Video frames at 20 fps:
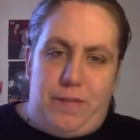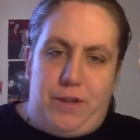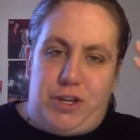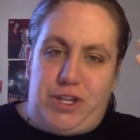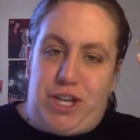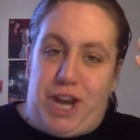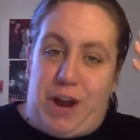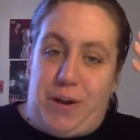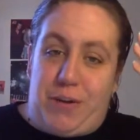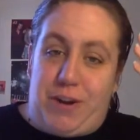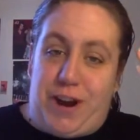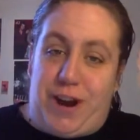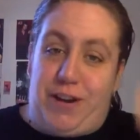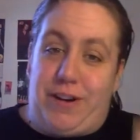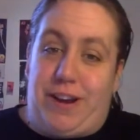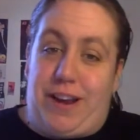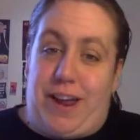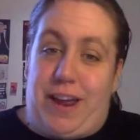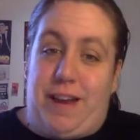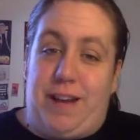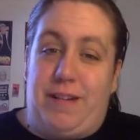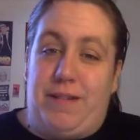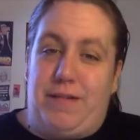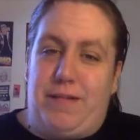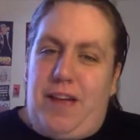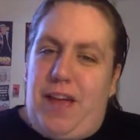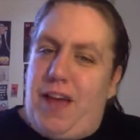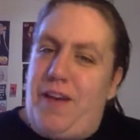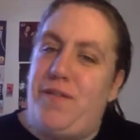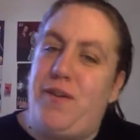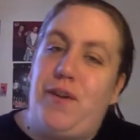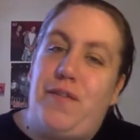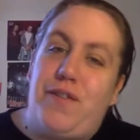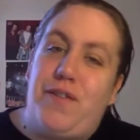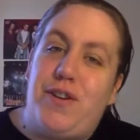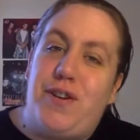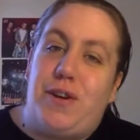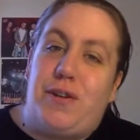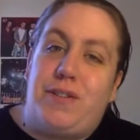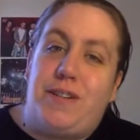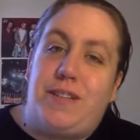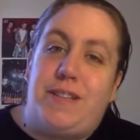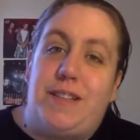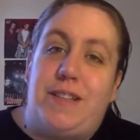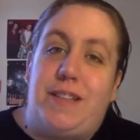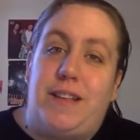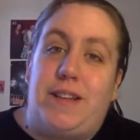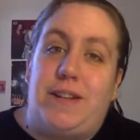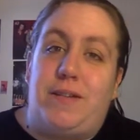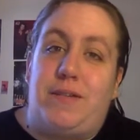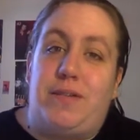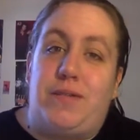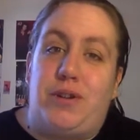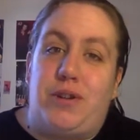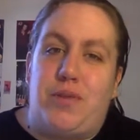Shower hair again. Have you ever noticed that